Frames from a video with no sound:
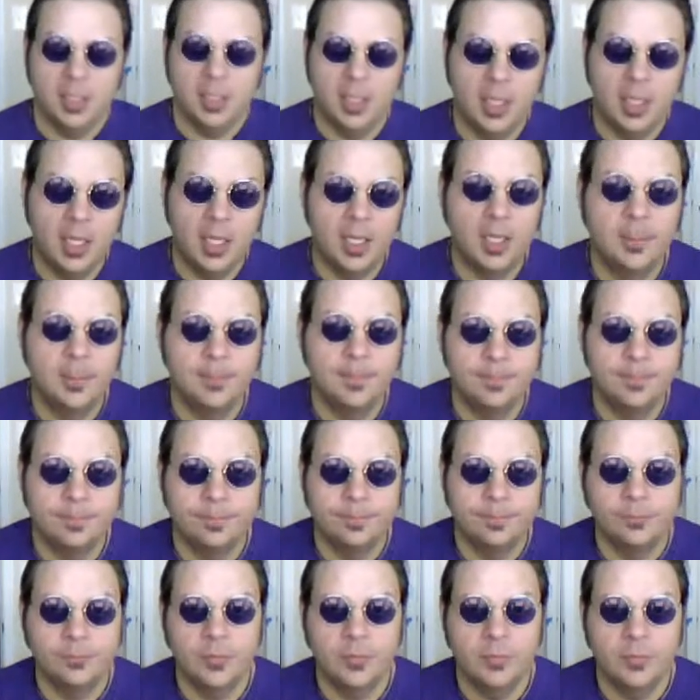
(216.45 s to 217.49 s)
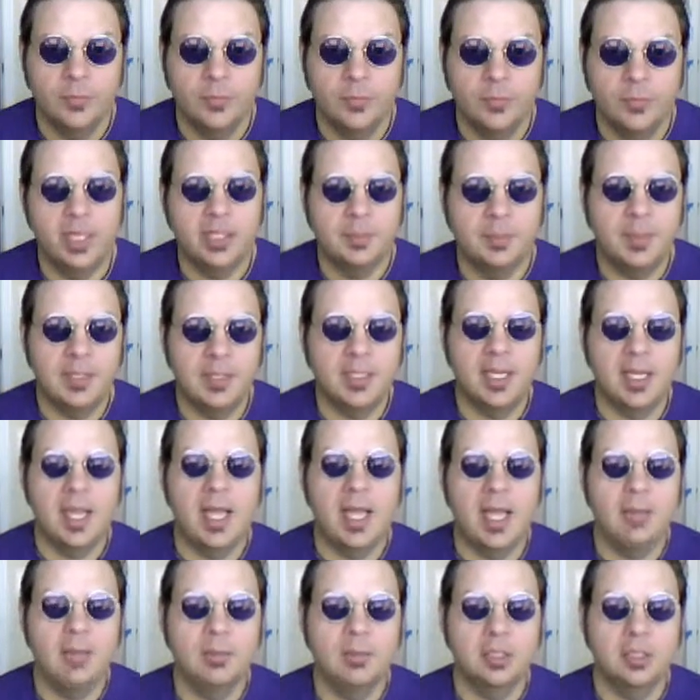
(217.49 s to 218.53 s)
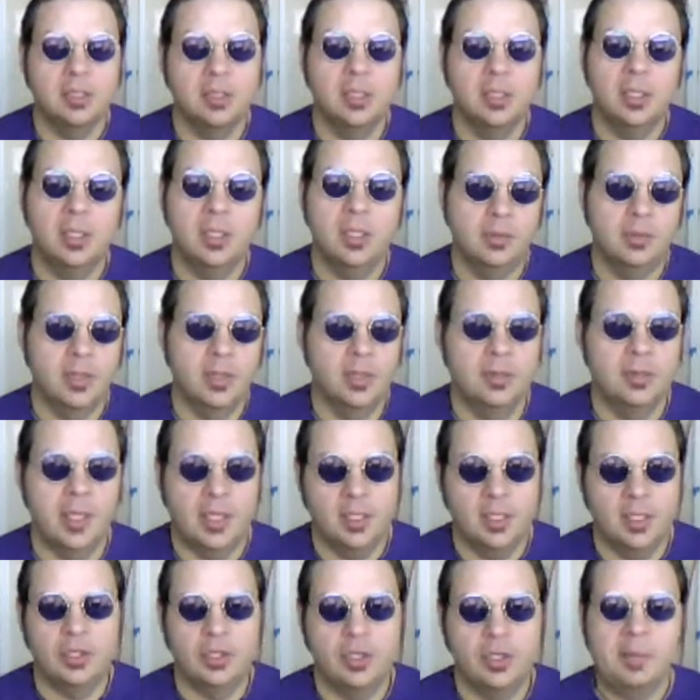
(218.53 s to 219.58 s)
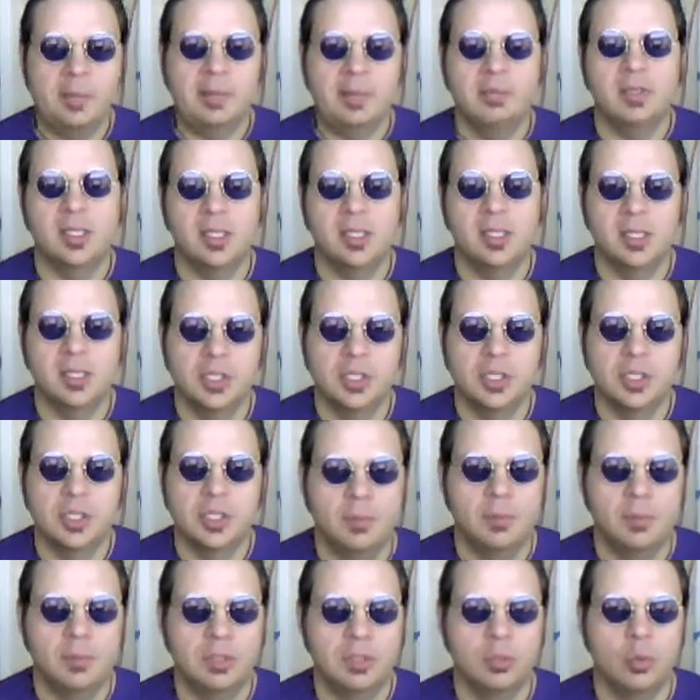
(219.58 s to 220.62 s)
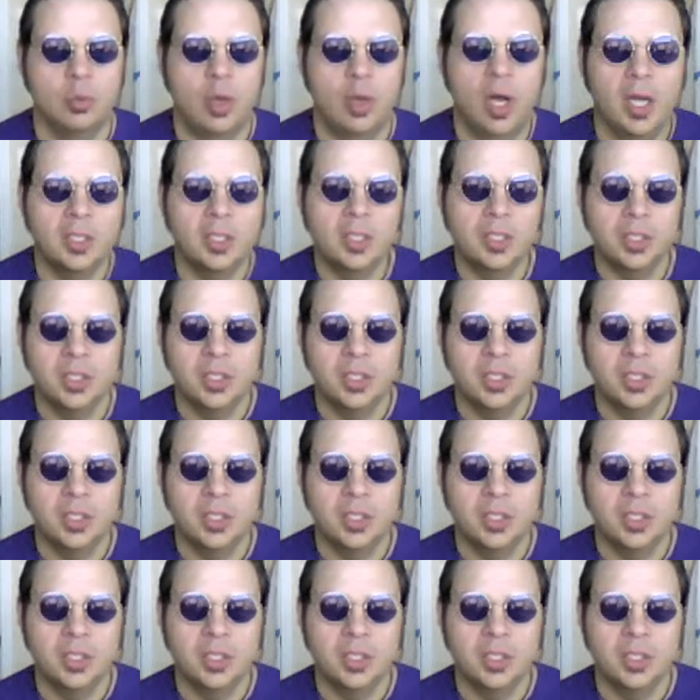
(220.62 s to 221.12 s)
I didn't expect it happening. I had to drop everything at the gym and just watch.